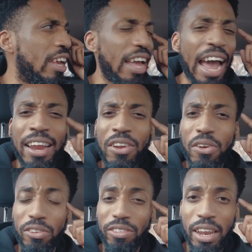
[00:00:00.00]

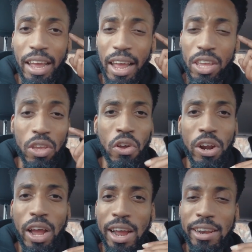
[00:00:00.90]
adults, you
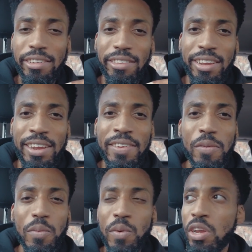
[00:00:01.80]
gotta understand,
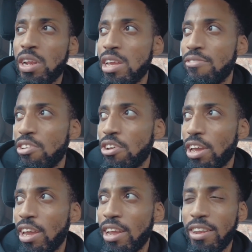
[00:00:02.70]
when you're leaving your
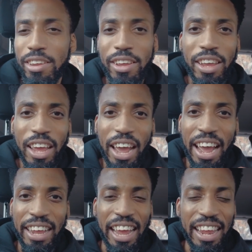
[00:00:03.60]
kid
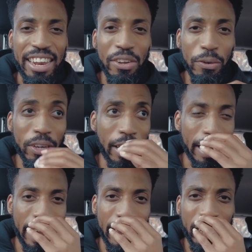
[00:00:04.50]
at that little young
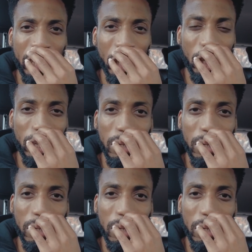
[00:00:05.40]
age,